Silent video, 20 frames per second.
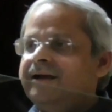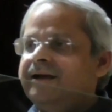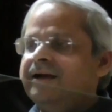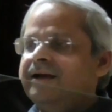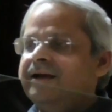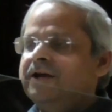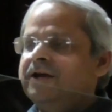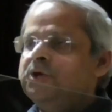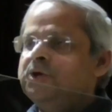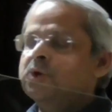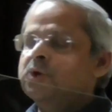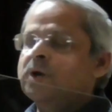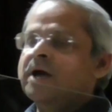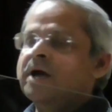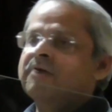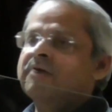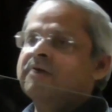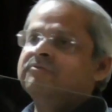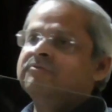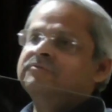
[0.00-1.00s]
You
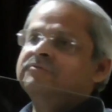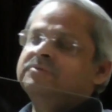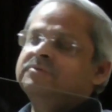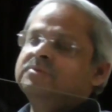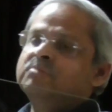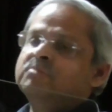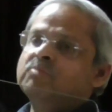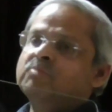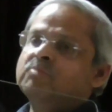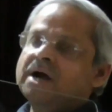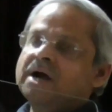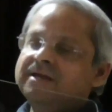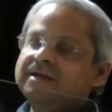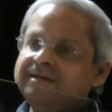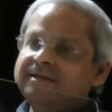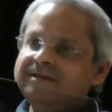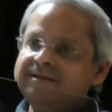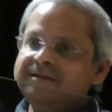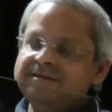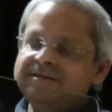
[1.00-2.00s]
have
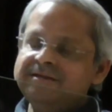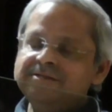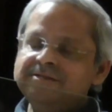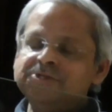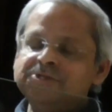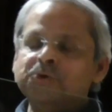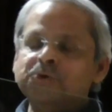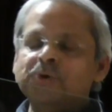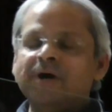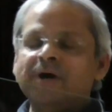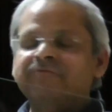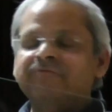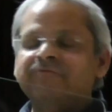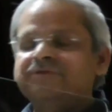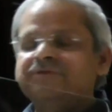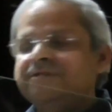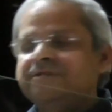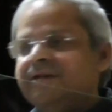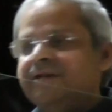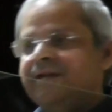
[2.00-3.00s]
monkeys, you have
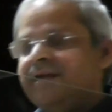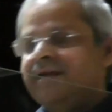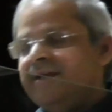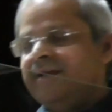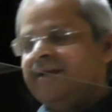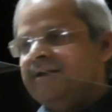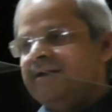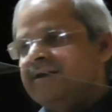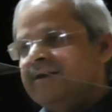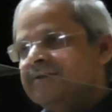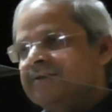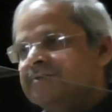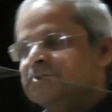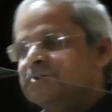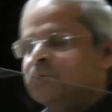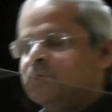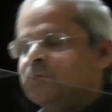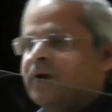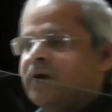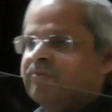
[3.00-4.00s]
snakes, you
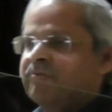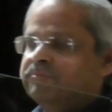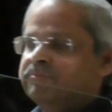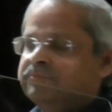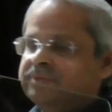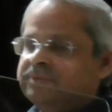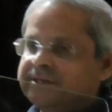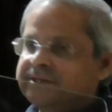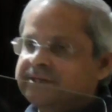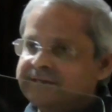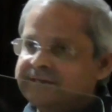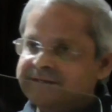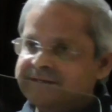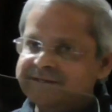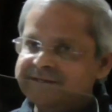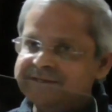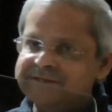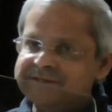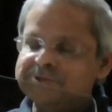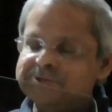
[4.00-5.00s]
have
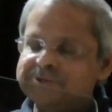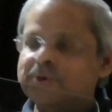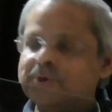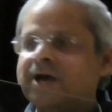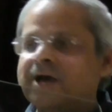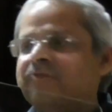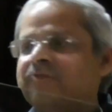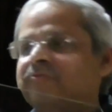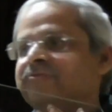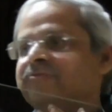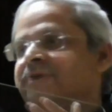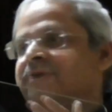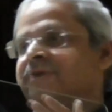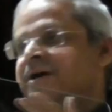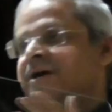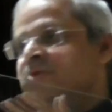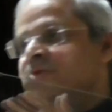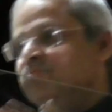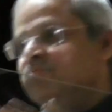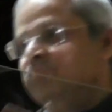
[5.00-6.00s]
birds, you have
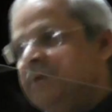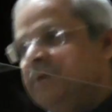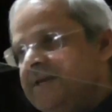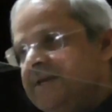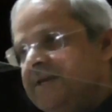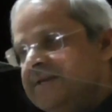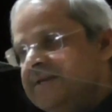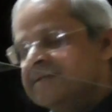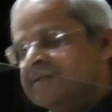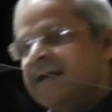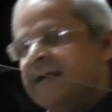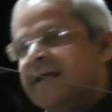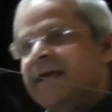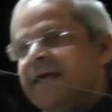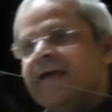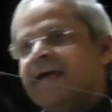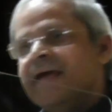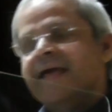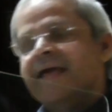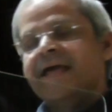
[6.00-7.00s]
bees.
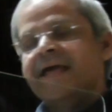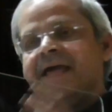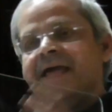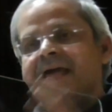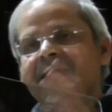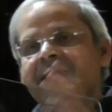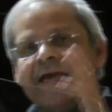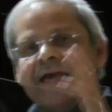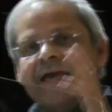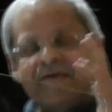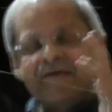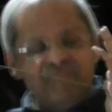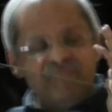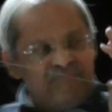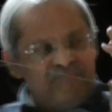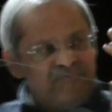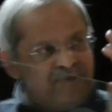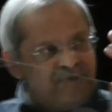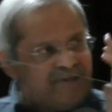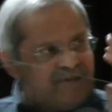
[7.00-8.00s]

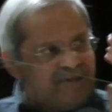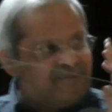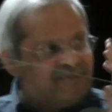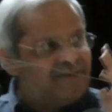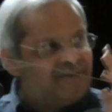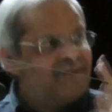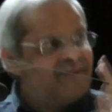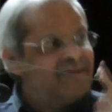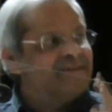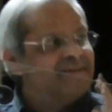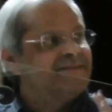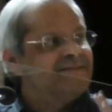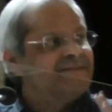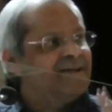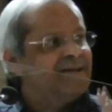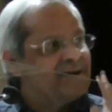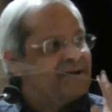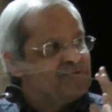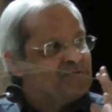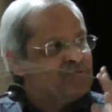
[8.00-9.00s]
Everything is there
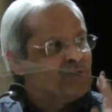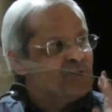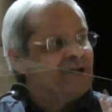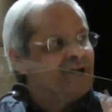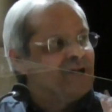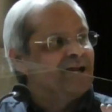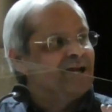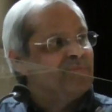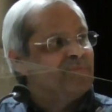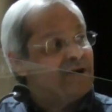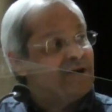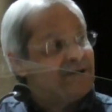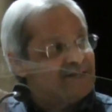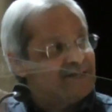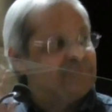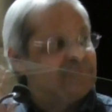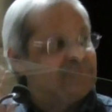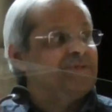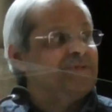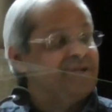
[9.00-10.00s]
in a political party,
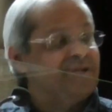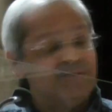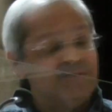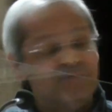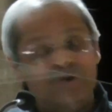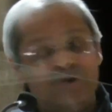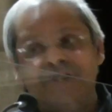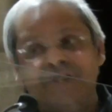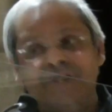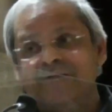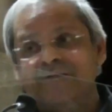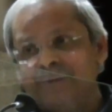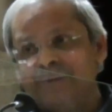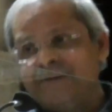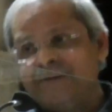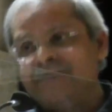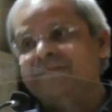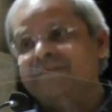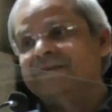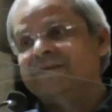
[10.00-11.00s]
especially the political
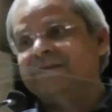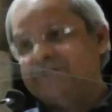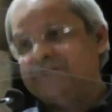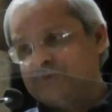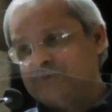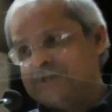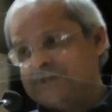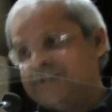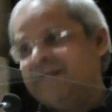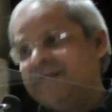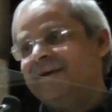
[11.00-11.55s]
party that he was there.